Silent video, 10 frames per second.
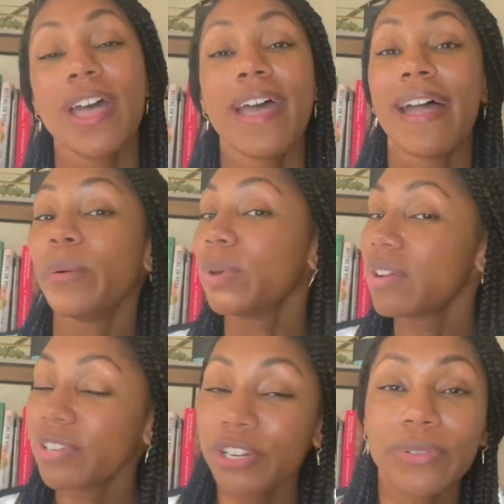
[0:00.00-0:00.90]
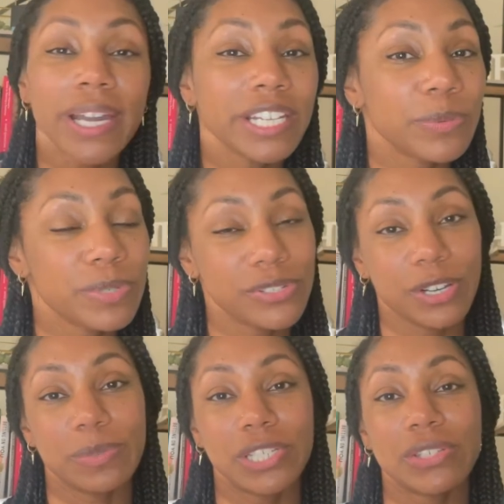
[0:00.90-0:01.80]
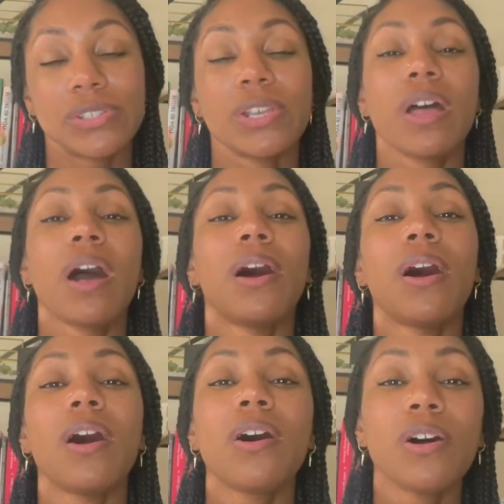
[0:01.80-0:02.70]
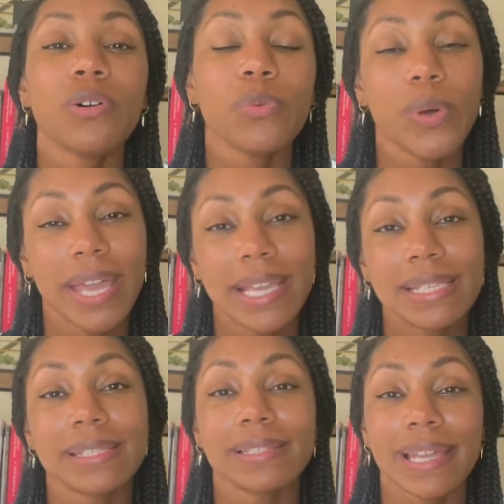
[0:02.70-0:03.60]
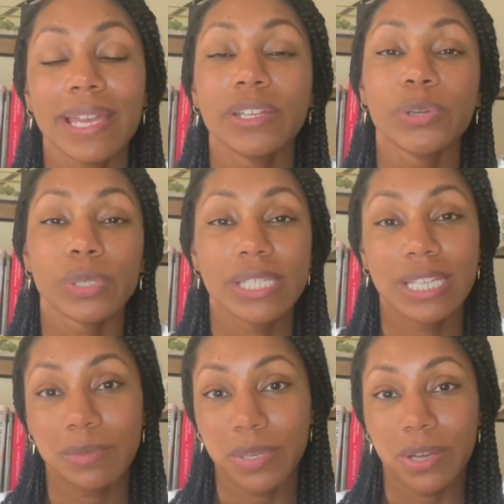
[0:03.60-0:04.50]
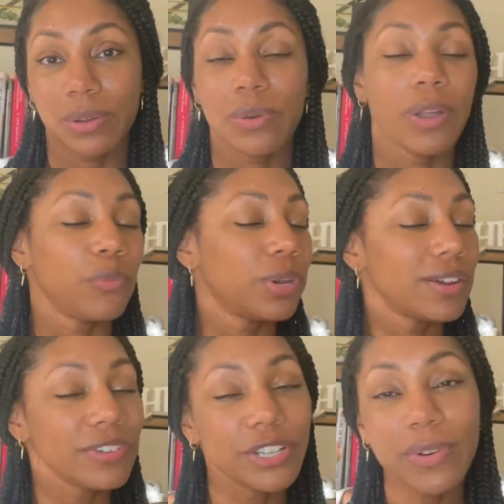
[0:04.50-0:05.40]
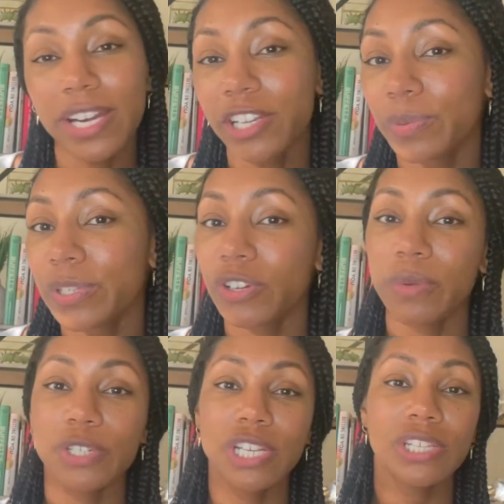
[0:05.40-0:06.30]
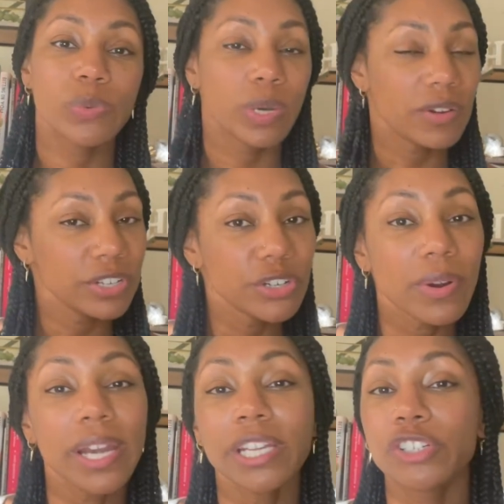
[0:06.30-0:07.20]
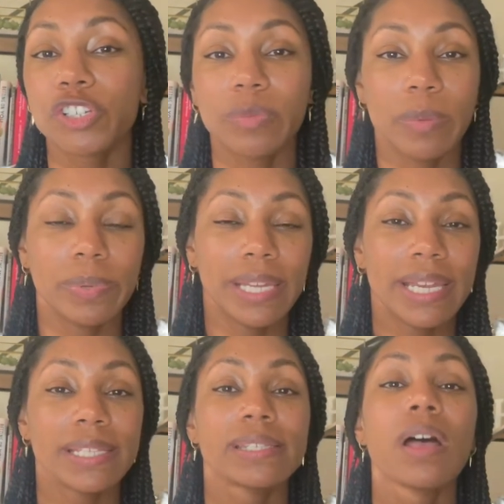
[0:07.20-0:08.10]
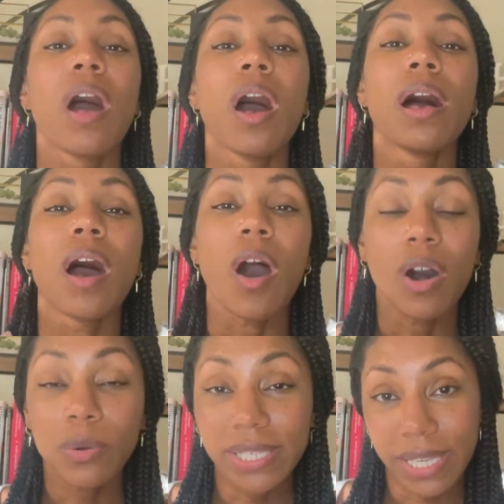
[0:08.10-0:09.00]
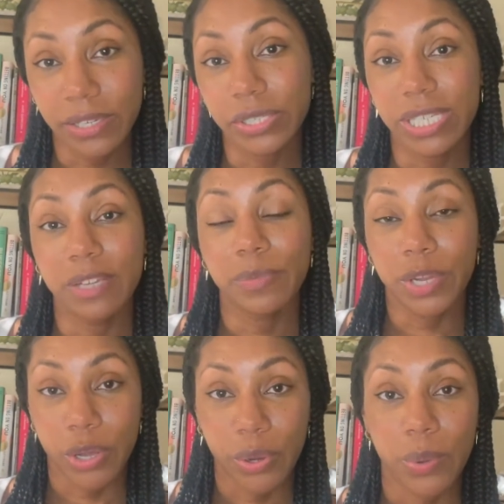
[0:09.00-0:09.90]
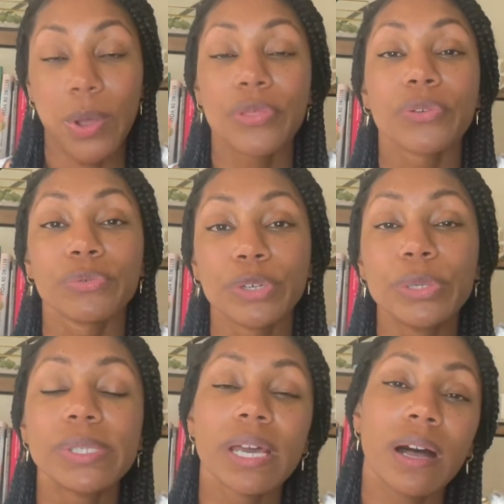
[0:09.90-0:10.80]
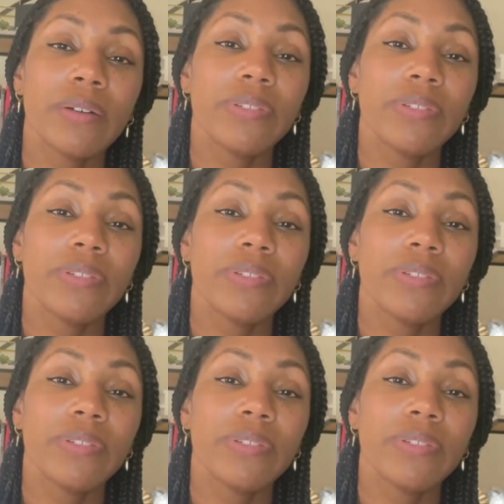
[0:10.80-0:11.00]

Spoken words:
and whenever you're writing your prescriptions, always let your team know. And whenever you're writing your prescriptions, whenever you're writing your treatment plans, always let your team know the route of